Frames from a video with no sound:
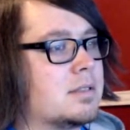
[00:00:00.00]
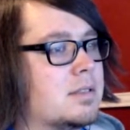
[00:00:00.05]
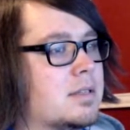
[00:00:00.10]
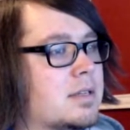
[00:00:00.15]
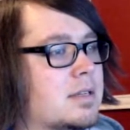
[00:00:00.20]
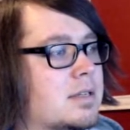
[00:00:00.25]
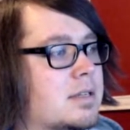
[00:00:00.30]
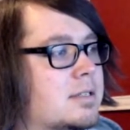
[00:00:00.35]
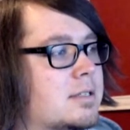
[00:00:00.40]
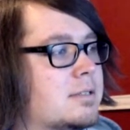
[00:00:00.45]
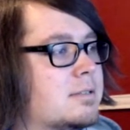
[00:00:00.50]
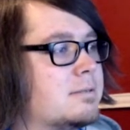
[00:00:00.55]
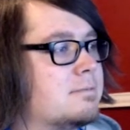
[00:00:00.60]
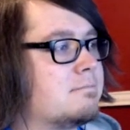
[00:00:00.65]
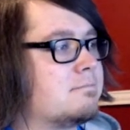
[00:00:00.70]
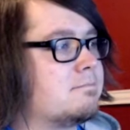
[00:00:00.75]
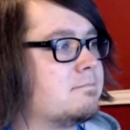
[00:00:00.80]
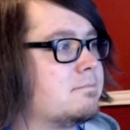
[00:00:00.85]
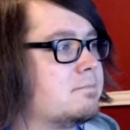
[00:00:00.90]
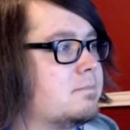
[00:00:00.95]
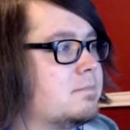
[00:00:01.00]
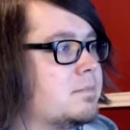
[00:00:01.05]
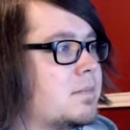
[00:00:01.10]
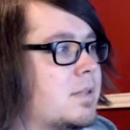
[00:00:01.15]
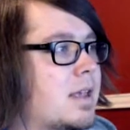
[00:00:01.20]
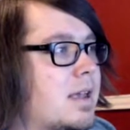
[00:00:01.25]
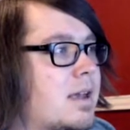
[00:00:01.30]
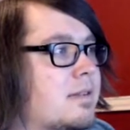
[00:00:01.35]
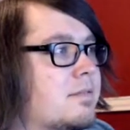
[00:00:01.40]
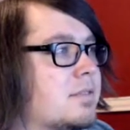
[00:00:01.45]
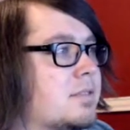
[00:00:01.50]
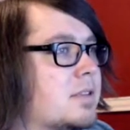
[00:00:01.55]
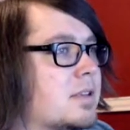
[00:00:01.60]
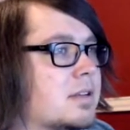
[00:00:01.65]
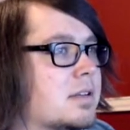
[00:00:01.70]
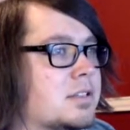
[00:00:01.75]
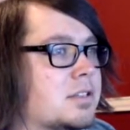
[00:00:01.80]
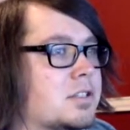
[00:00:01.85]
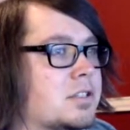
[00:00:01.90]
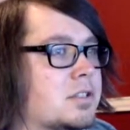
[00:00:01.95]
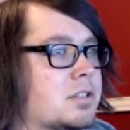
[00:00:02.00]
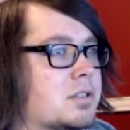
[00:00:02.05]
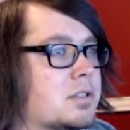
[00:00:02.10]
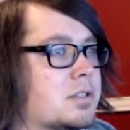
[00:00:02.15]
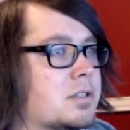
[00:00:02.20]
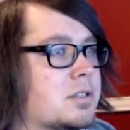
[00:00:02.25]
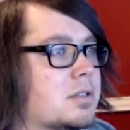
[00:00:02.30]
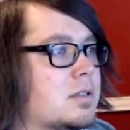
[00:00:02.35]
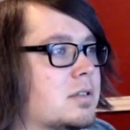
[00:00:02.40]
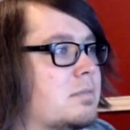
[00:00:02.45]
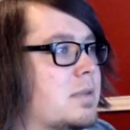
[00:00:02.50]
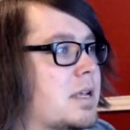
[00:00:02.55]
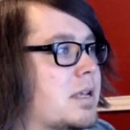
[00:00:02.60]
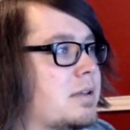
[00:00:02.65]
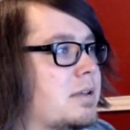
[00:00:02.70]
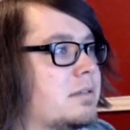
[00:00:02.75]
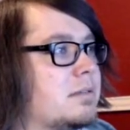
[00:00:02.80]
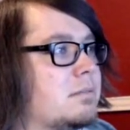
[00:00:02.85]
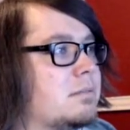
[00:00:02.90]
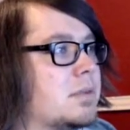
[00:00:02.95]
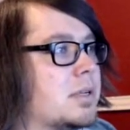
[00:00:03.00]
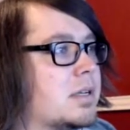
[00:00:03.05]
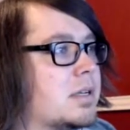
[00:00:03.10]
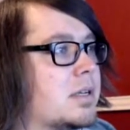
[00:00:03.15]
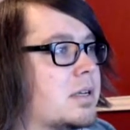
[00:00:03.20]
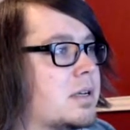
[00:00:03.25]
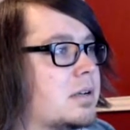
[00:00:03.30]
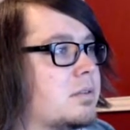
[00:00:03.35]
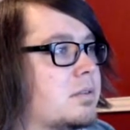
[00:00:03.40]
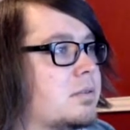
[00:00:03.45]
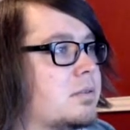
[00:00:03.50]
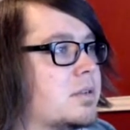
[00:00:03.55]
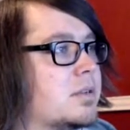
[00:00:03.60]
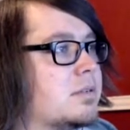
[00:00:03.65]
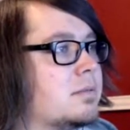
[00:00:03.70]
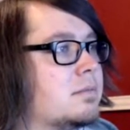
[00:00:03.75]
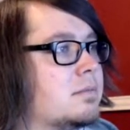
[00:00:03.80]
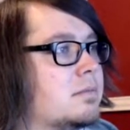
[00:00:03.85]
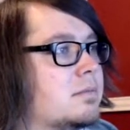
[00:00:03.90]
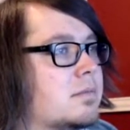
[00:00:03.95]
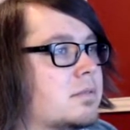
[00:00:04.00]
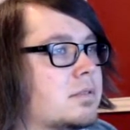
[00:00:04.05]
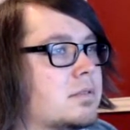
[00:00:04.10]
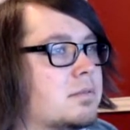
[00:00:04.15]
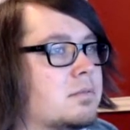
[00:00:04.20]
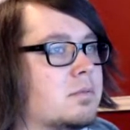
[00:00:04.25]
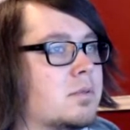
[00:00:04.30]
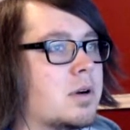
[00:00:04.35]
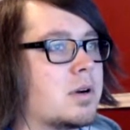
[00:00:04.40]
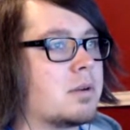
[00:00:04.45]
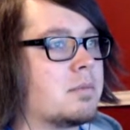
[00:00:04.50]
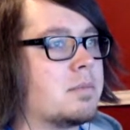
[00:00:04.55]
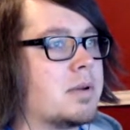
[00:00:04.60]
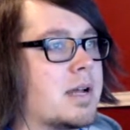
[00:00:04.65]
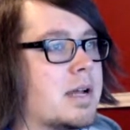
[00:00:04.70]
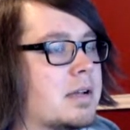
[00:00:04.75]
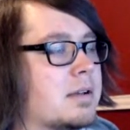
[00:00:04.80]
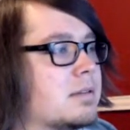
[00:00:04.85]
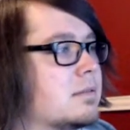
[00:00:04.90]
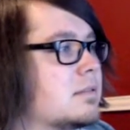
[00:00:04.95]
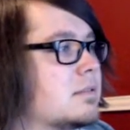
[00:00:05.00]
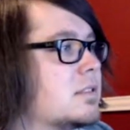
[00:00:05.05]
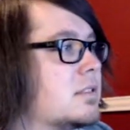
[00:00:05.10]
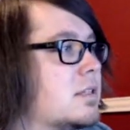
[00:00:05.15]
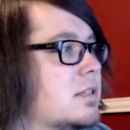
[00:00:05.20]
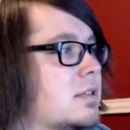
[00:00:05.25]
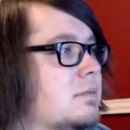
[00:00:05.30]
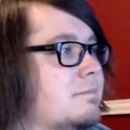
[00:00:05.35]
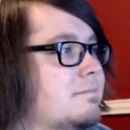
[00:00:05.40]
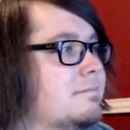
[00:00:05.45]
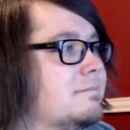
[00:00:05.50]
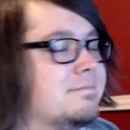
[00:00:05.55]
Yeah, everything else just looks good, man. BitConnect coin, welcome back, son.